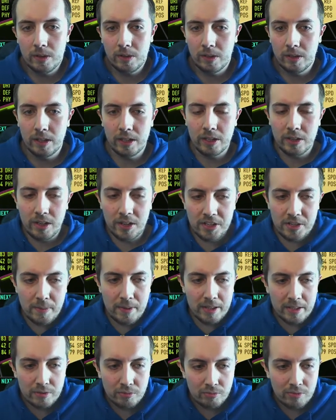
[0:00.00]
could actually make
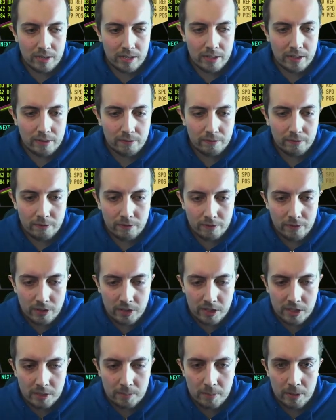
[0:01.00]
this really fun,
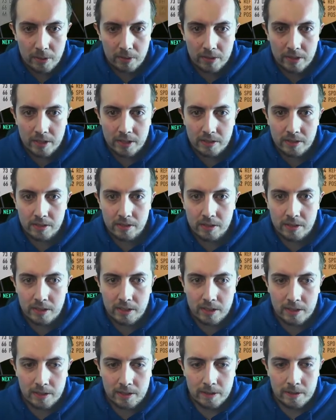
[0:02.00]
to be honest.
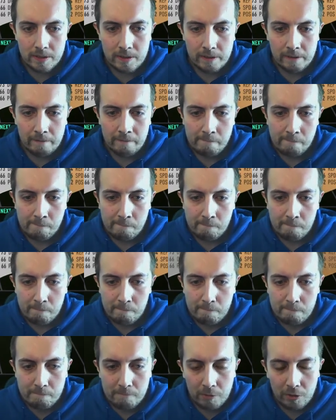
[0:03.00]

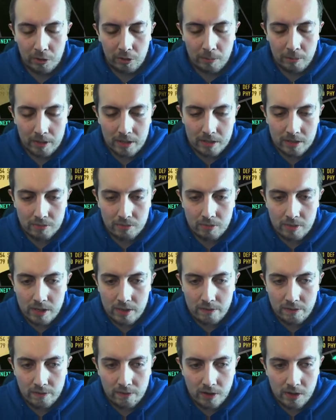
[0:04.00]
Could make this really
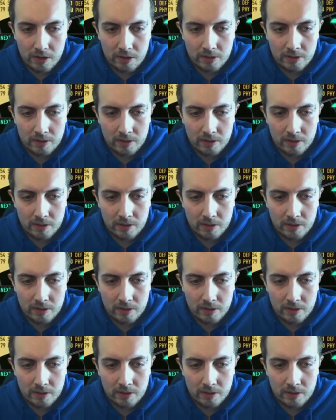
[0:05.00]
fun.